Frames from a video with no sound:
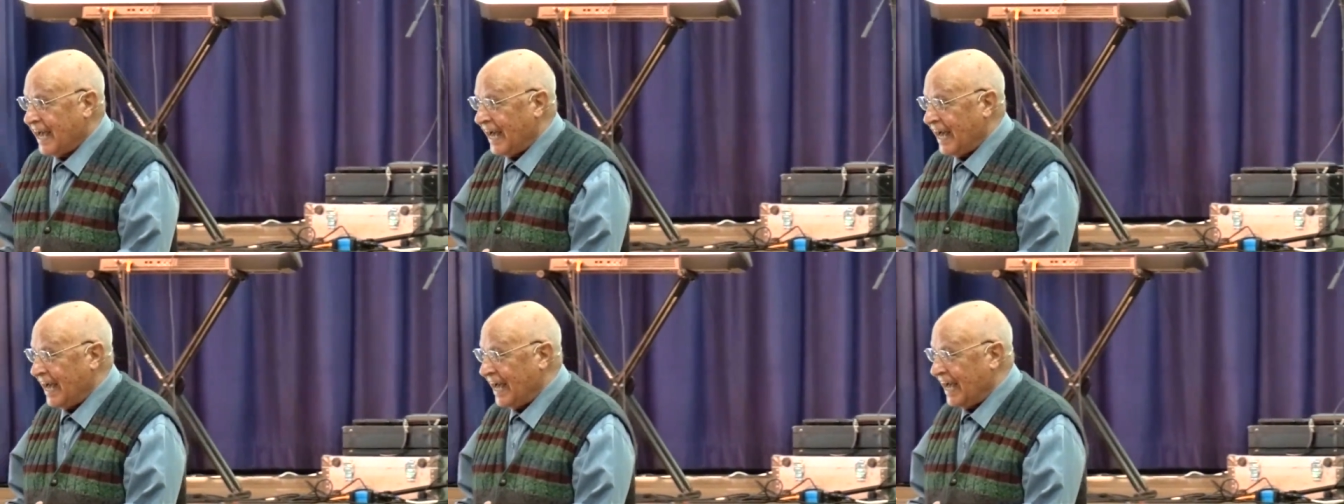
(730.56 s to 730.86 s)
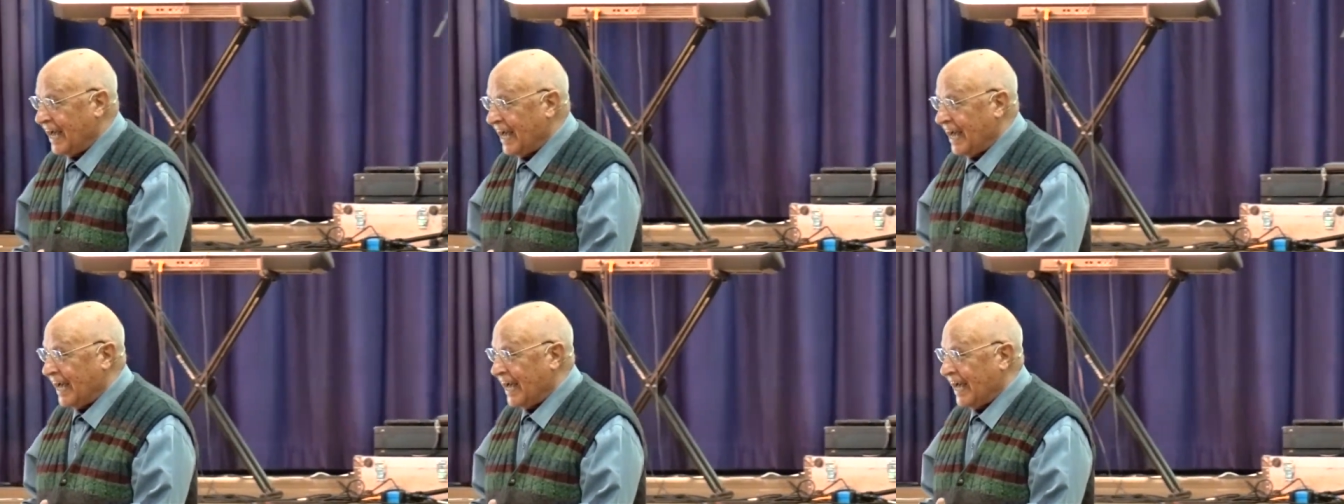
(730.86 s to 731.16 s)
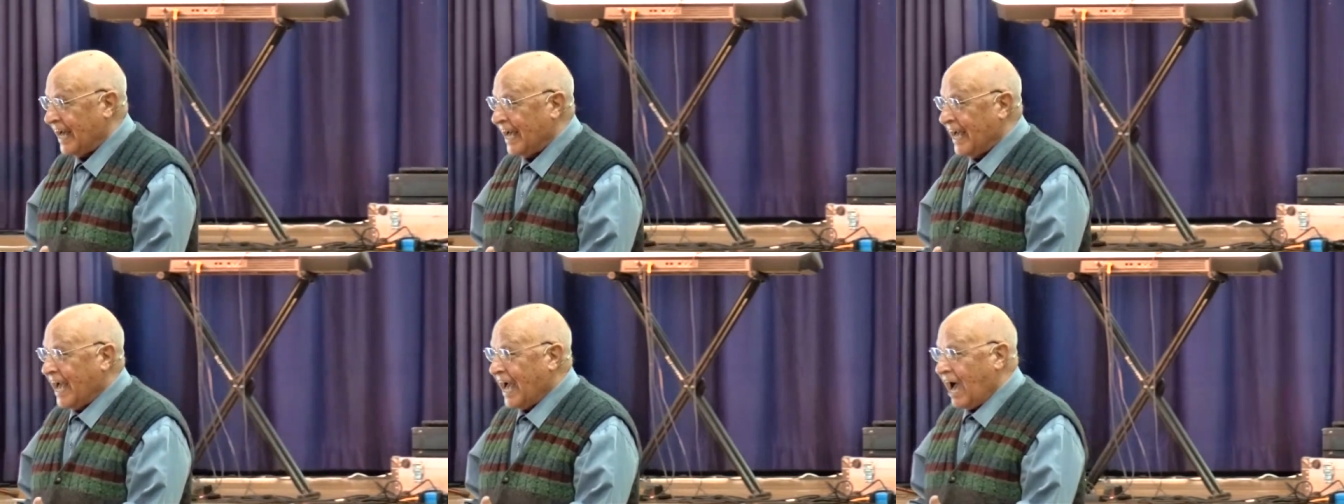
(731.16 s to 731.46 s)

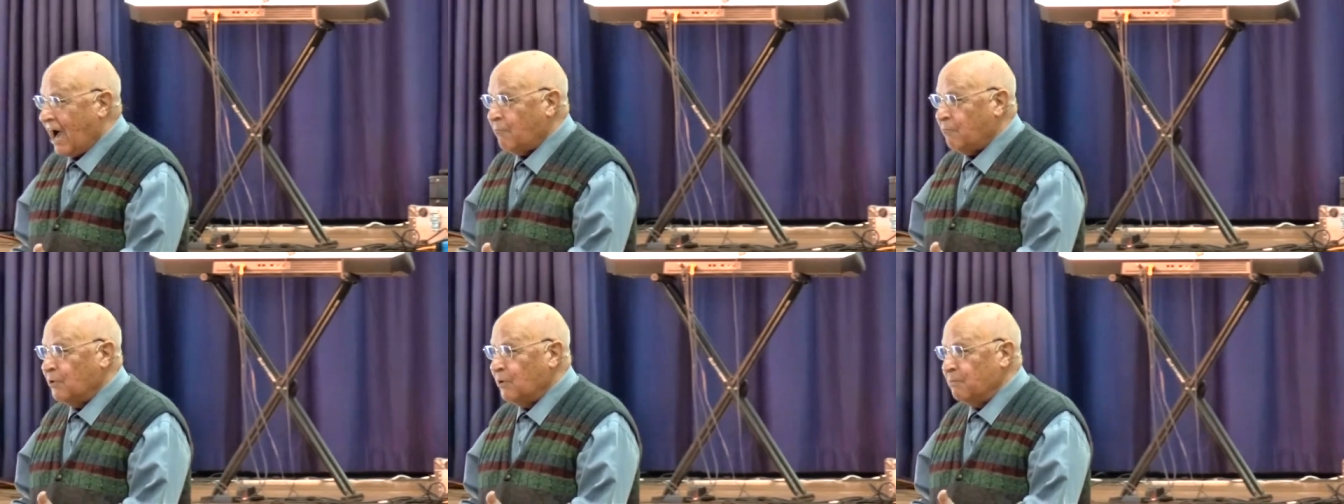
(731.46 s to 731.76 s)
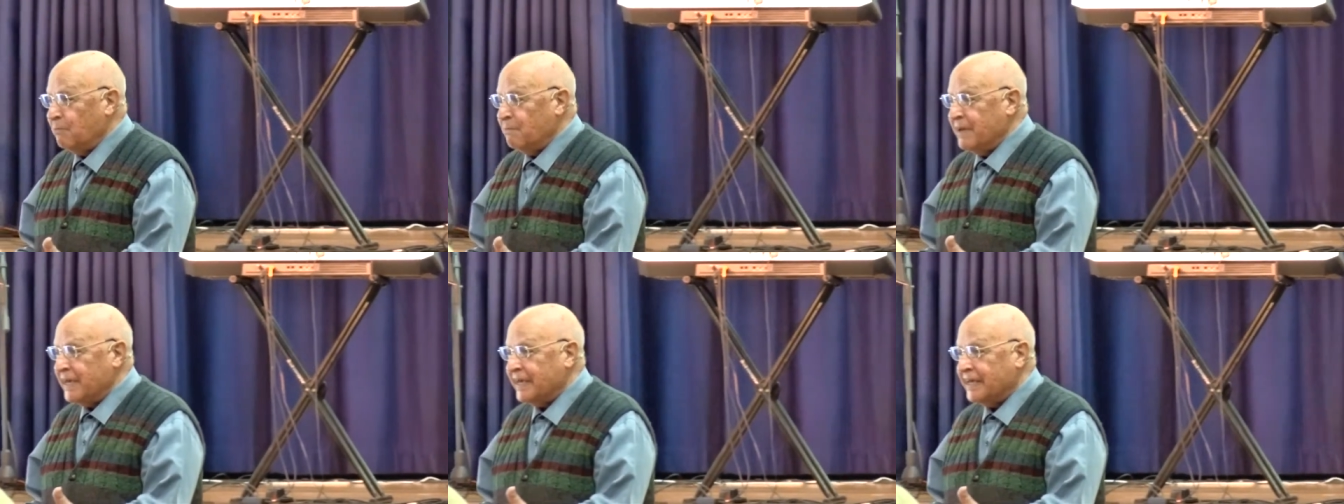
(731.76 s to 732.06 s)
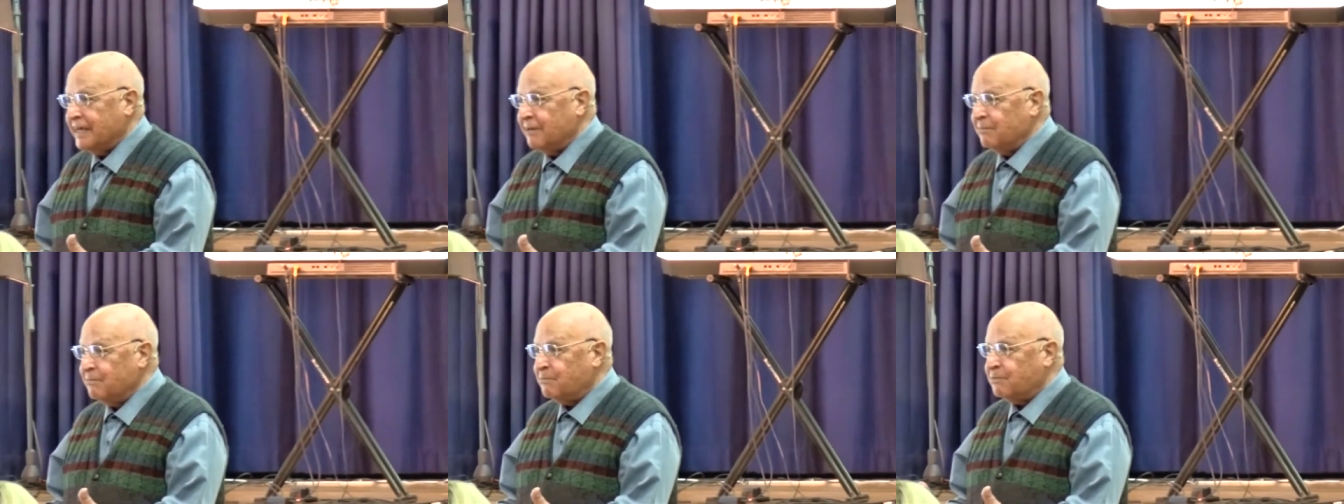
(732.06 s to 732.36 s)
Ah, I will
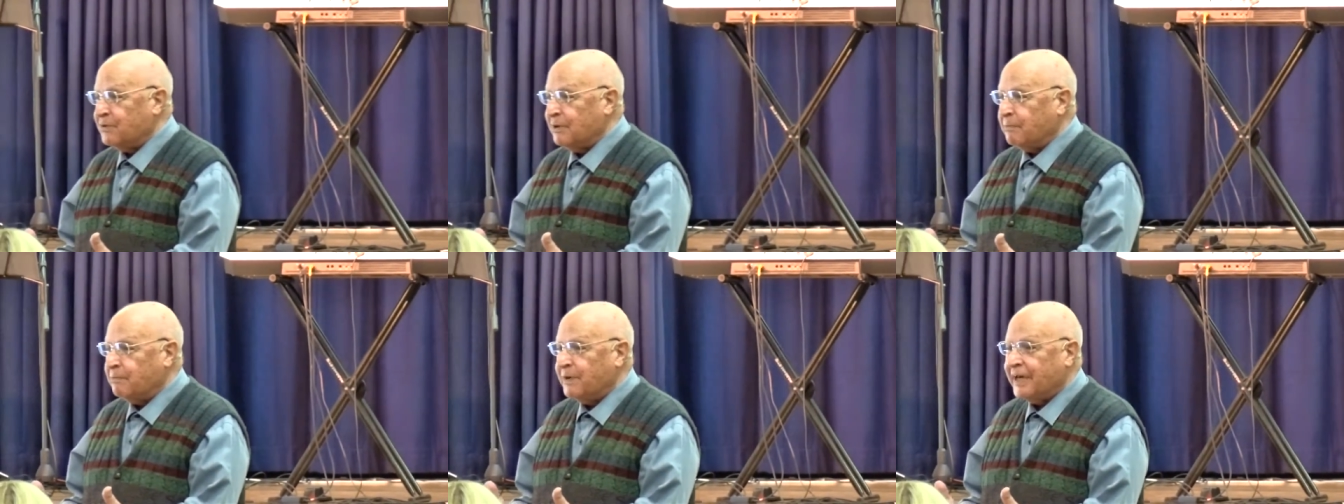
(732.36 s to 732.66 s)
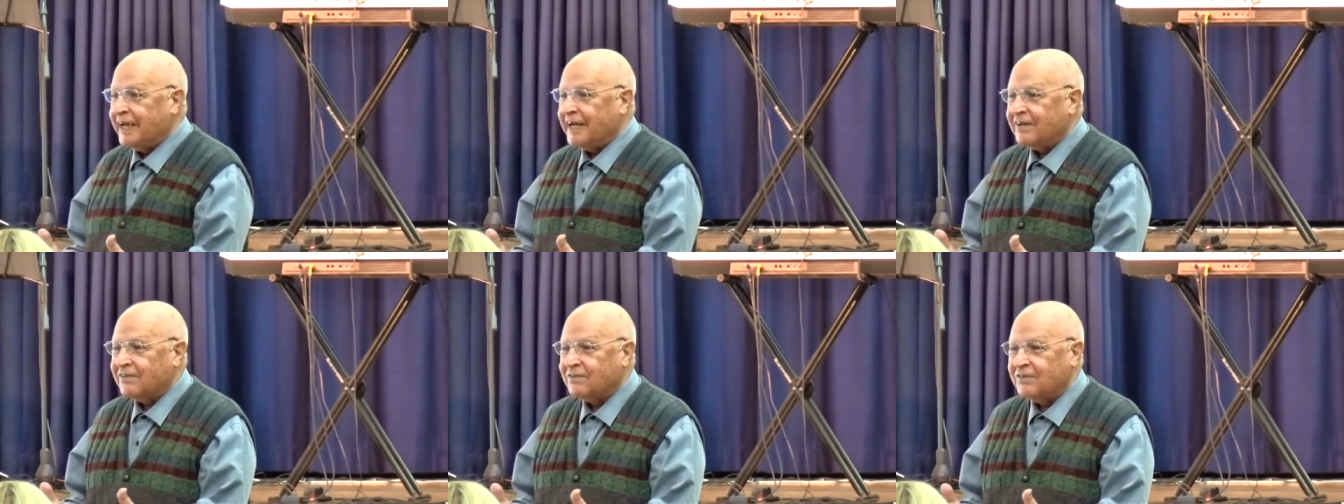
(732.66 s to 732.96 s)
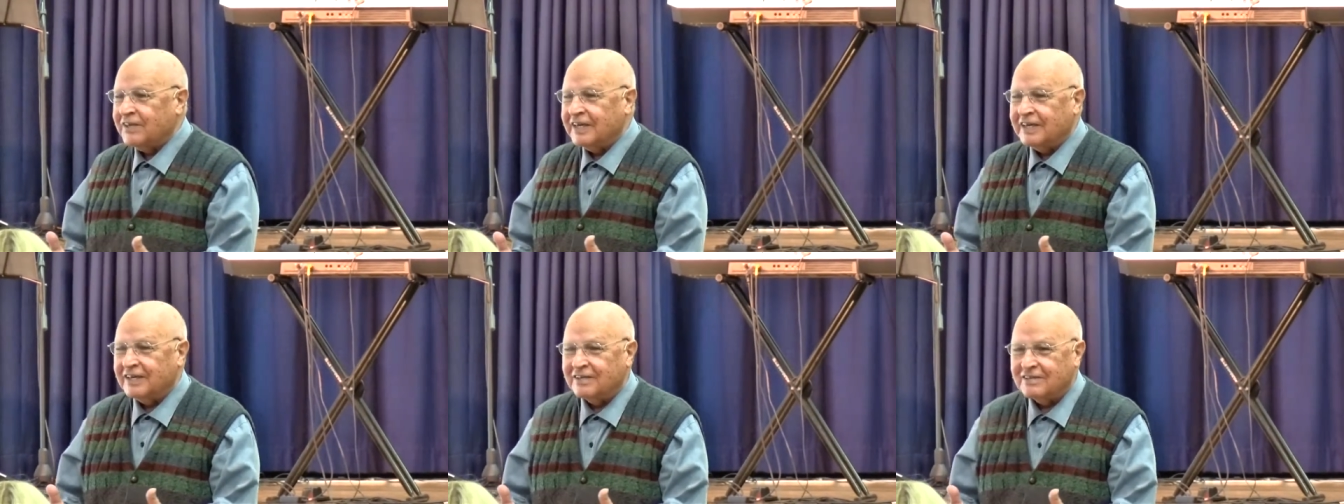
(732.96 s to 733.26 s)
make Him prepare
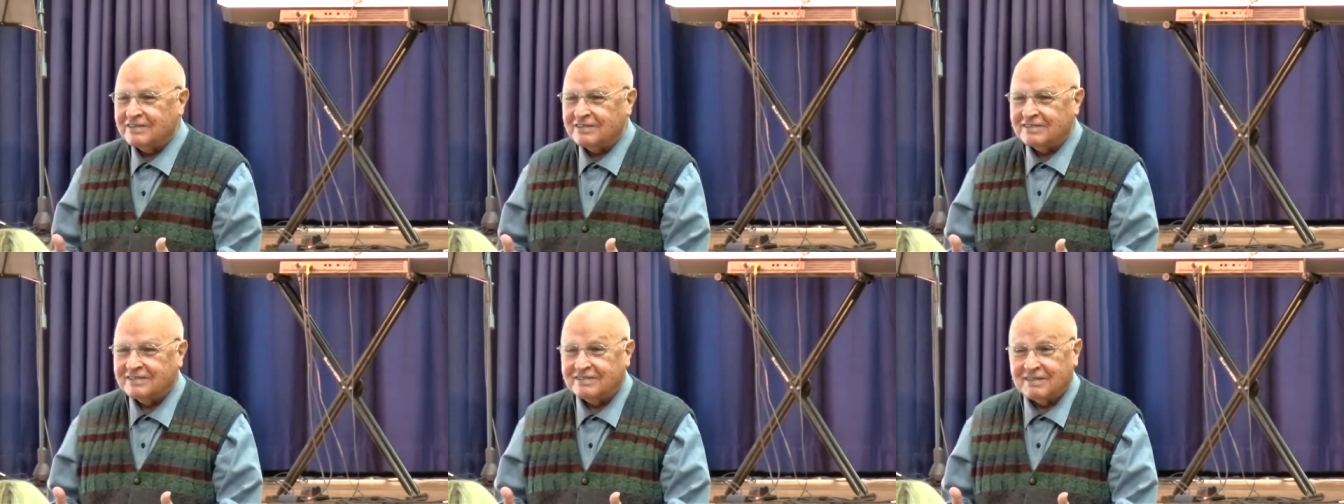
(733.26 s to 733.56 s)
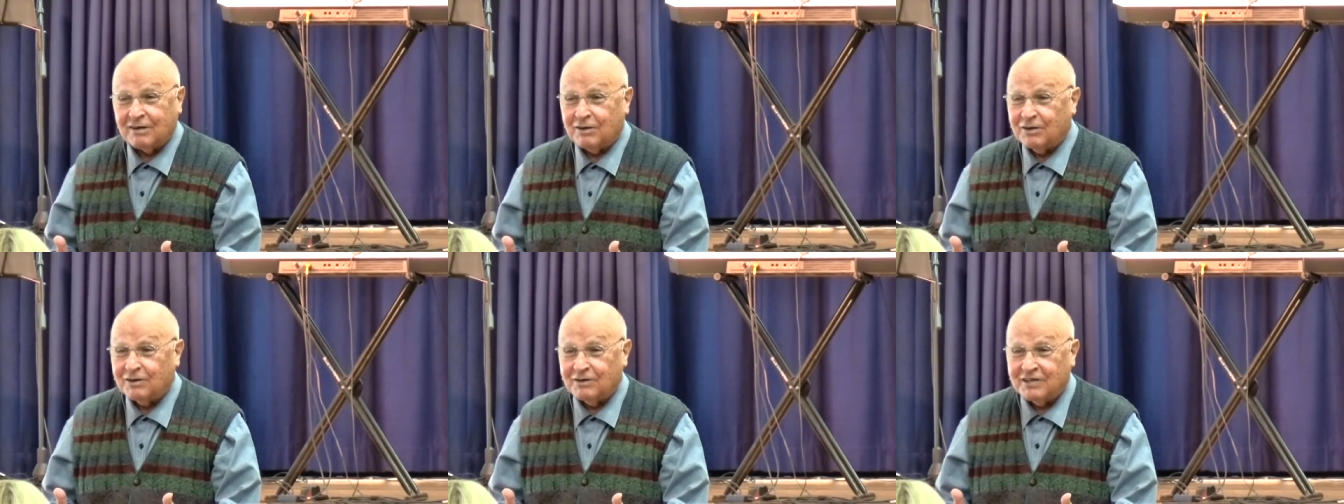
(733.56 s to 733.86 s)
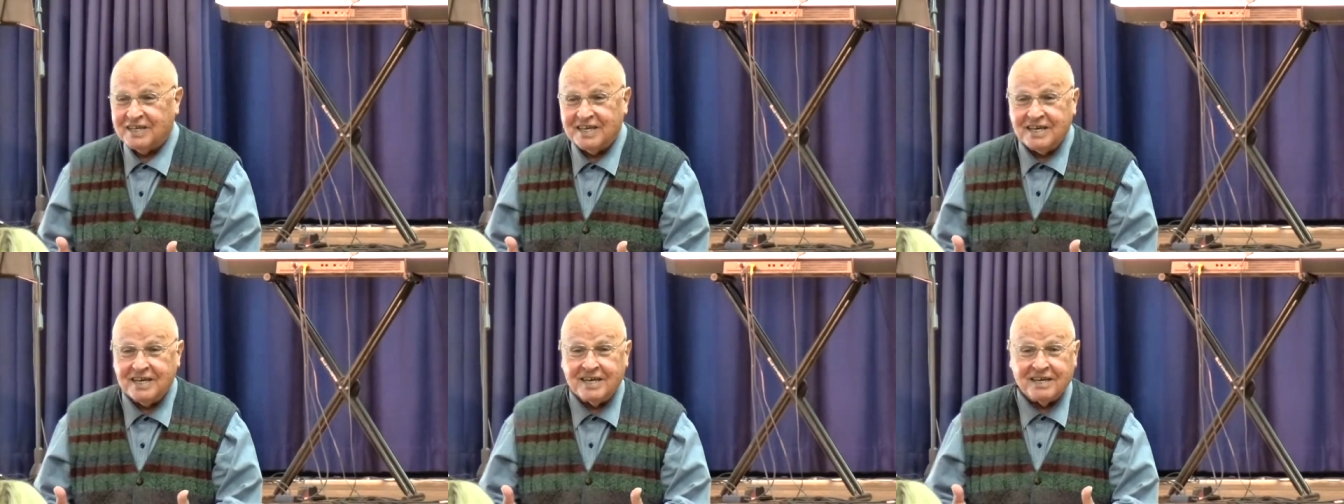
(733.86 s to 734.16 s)
things so oh,
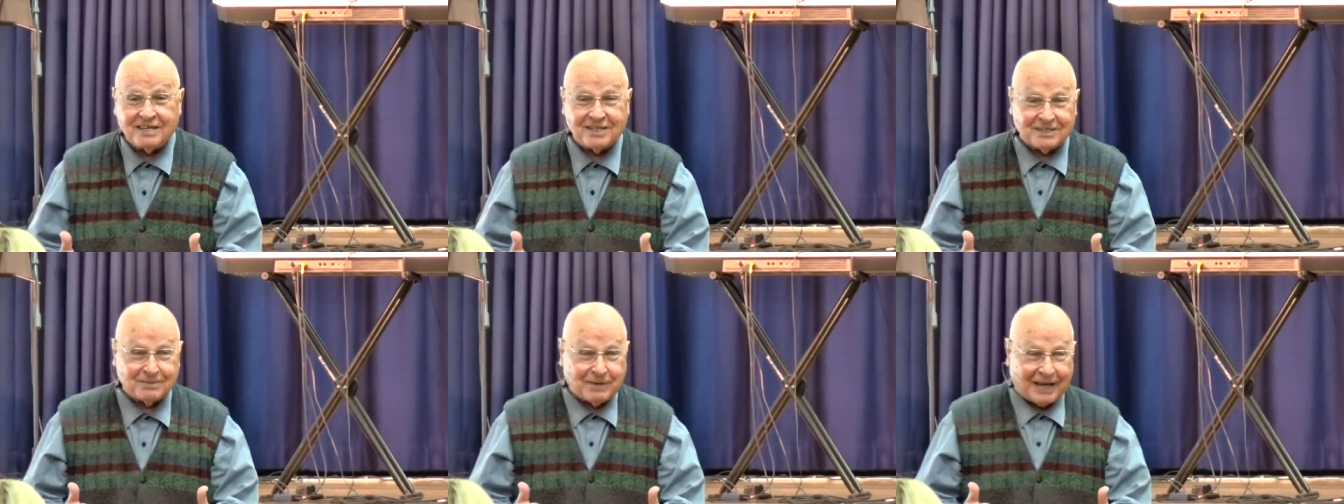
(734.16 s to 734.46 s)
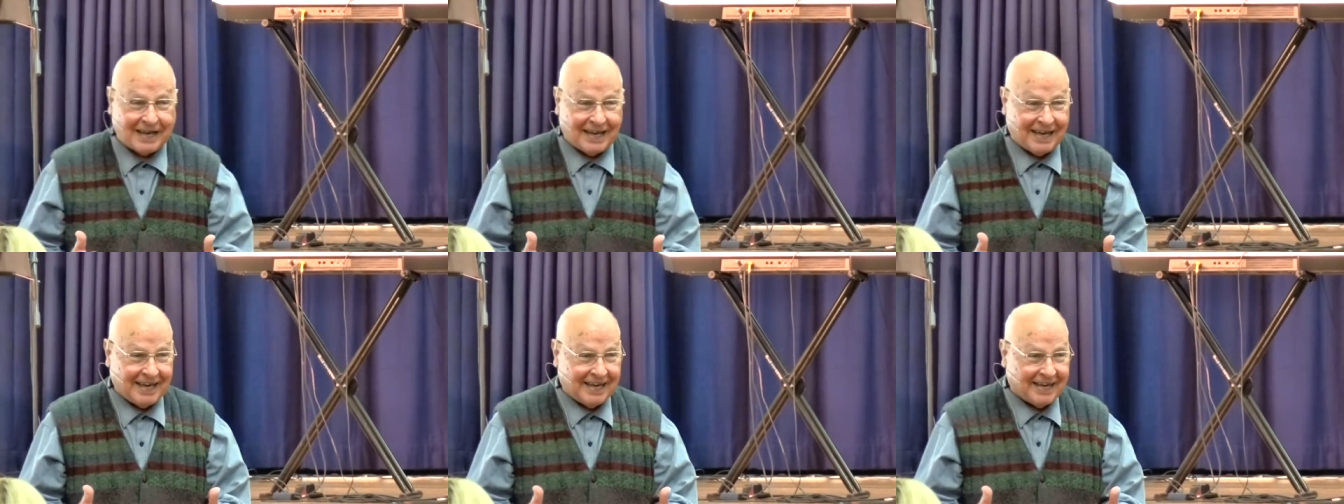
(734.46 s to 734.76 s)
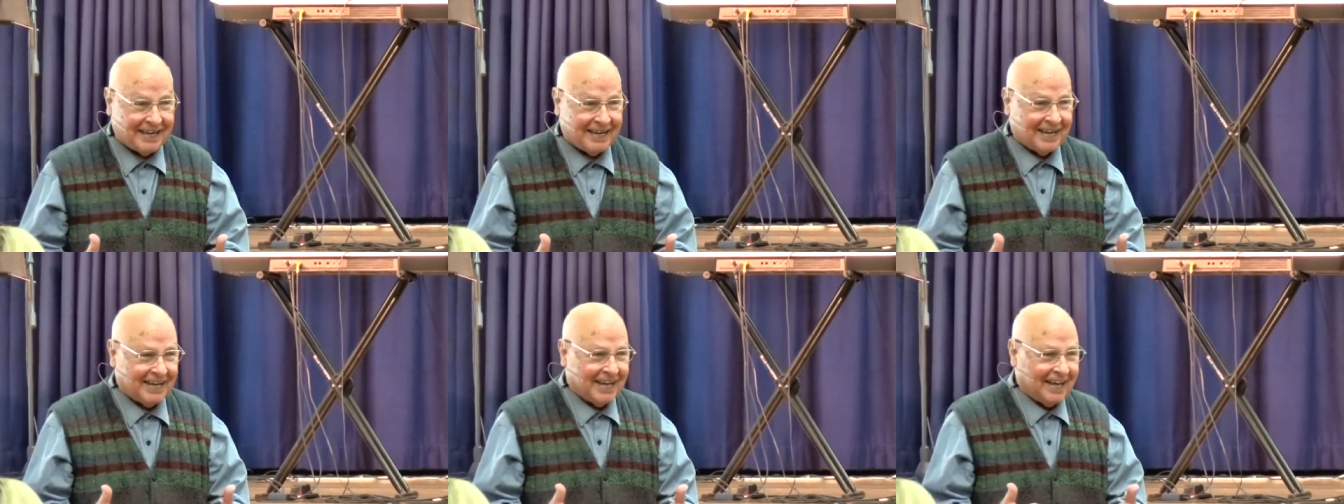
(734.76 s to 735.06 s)
years
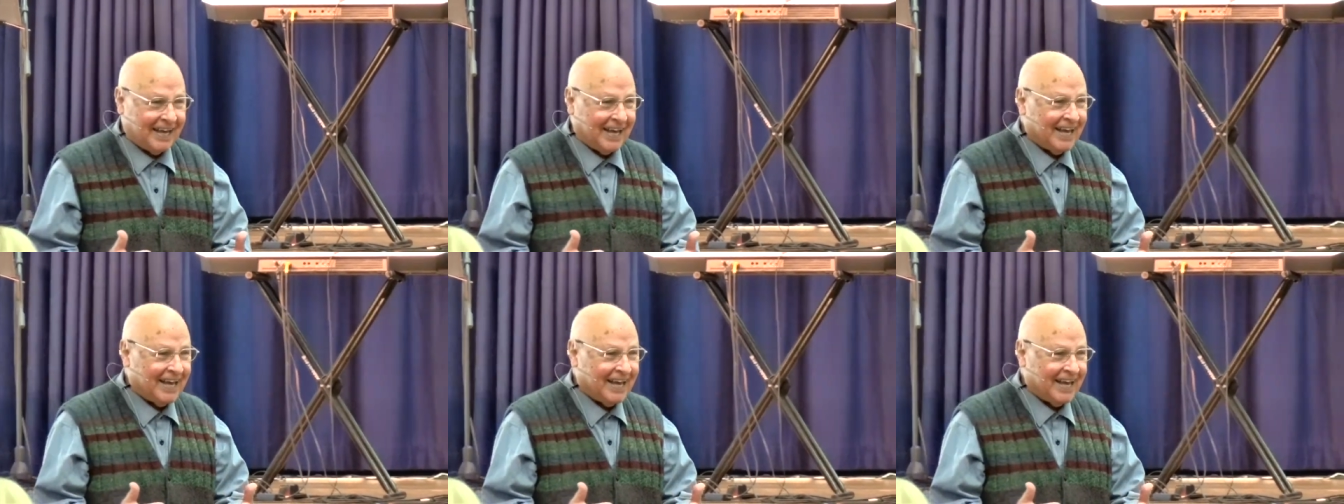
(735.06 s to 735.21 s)
ahead